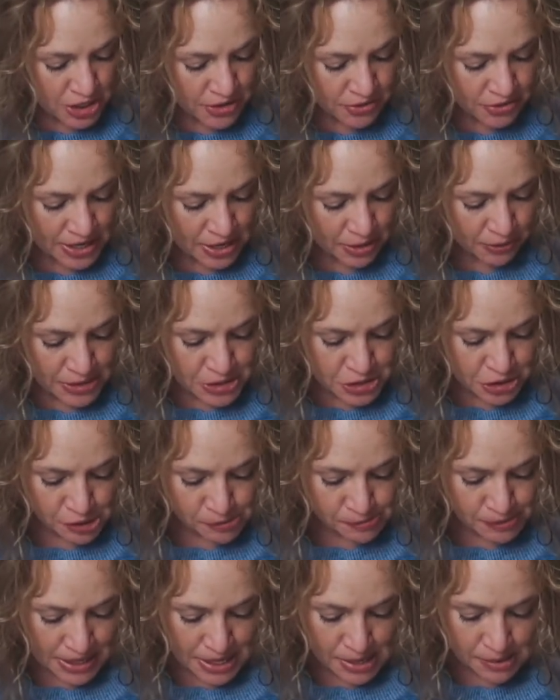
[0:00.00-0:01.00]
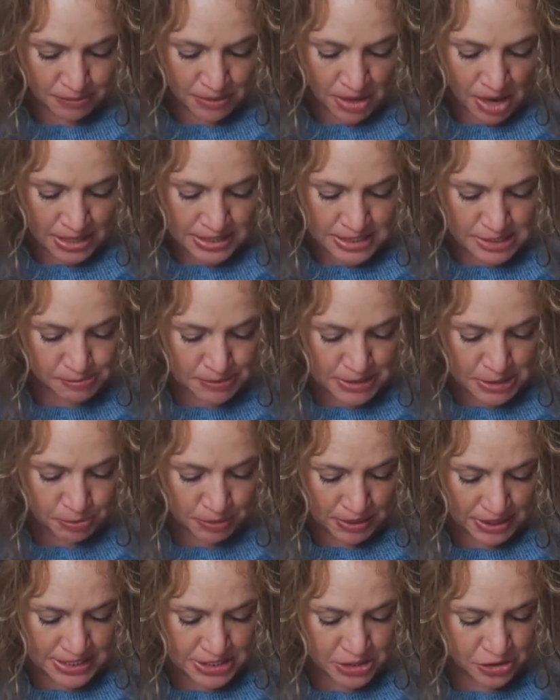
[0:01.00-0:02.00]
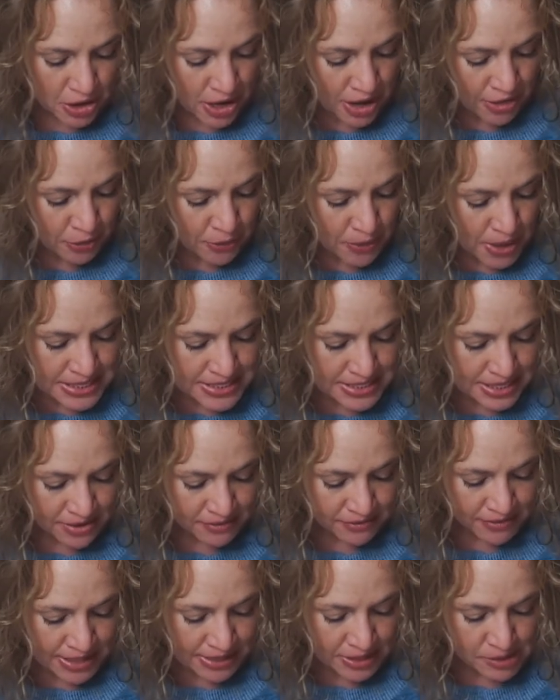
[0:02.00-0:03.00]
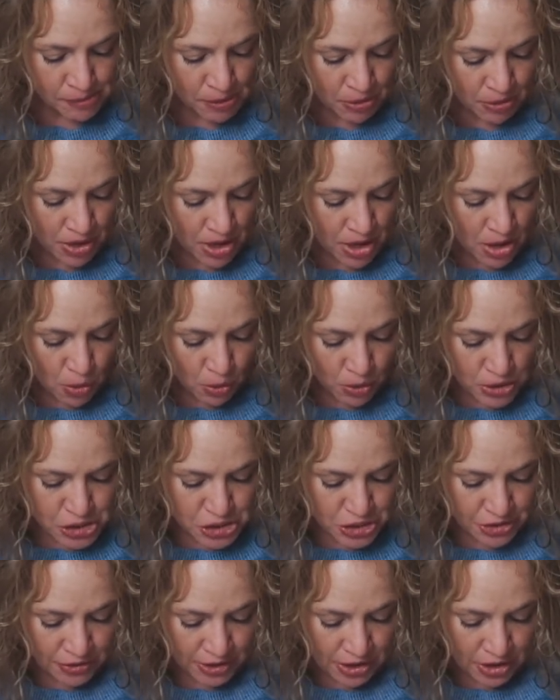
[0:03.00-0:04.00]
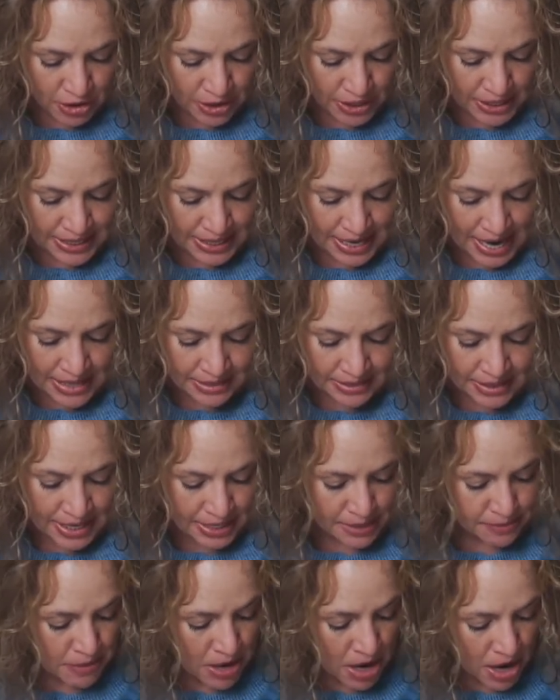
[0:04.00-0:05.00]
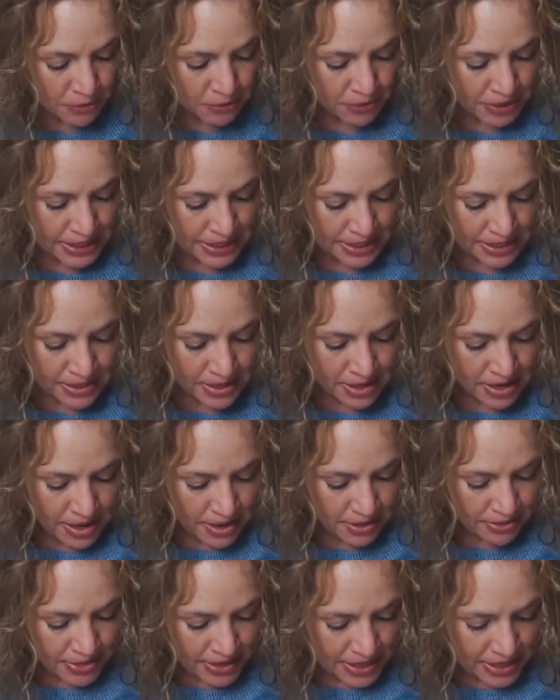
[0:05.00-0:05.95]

Should the original become lost, misplaced, or otherwise unavailable, or should the guardian ad litem not read it,